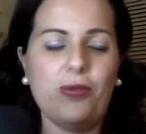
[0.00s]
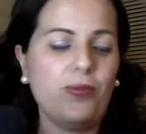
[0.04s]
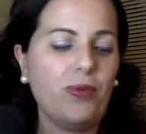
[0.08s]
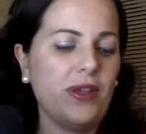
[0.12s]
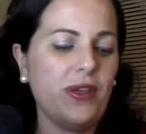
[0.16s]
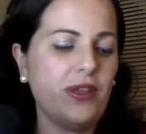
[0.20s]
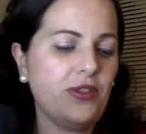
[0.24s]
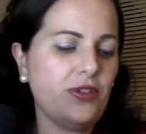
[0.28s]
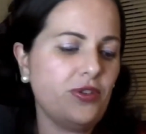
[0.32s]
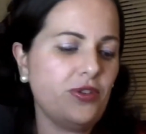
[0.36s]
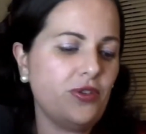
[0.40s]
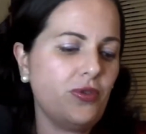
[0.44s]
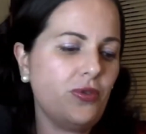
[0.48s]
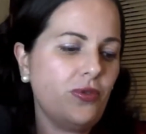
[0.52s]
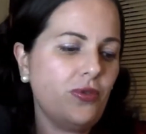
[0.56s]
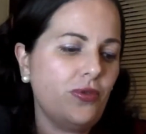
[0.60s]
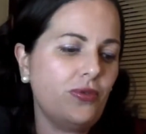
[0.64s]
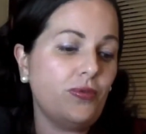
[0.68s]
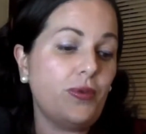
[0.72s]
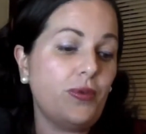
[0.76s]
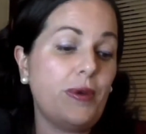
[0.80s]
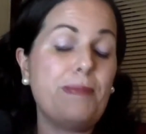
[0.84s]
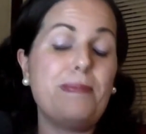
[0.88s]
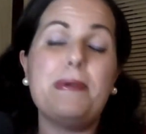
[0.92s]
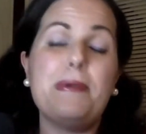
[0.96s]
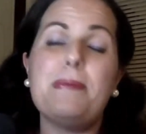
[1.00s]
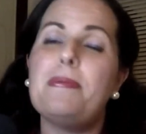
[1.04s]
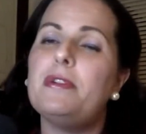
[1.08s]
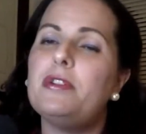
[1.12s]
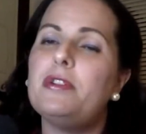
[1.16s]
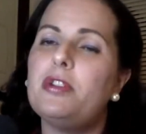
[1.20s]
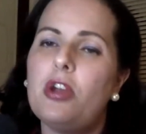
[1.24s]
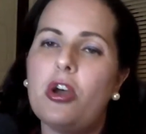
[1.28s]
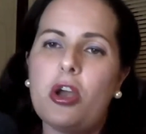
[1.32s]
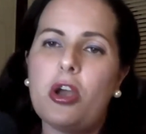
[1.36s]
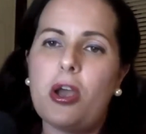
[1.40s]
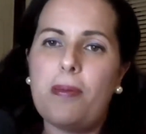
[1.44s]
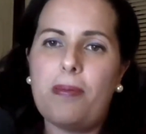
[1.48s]
when people
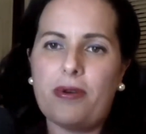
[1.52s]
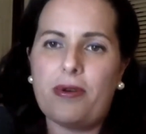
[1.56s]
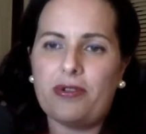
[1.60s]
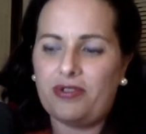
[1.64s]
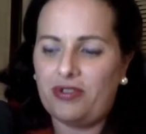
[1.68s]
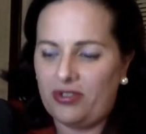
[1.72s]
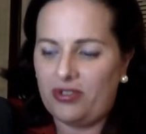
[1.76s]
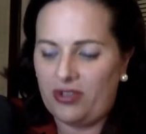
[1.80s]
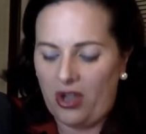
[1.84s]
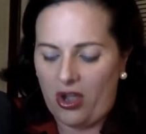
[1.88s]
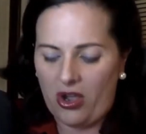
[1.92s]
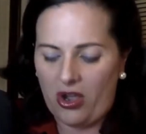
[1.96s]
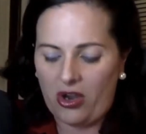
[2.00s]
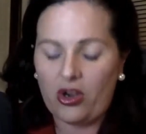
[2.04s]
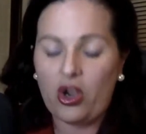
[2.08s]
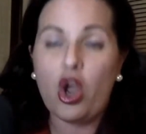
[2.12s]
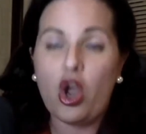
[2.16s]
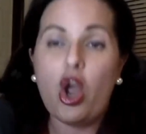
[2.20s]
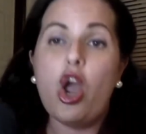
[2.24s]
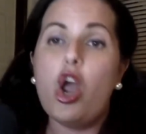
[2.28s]
talk about stock,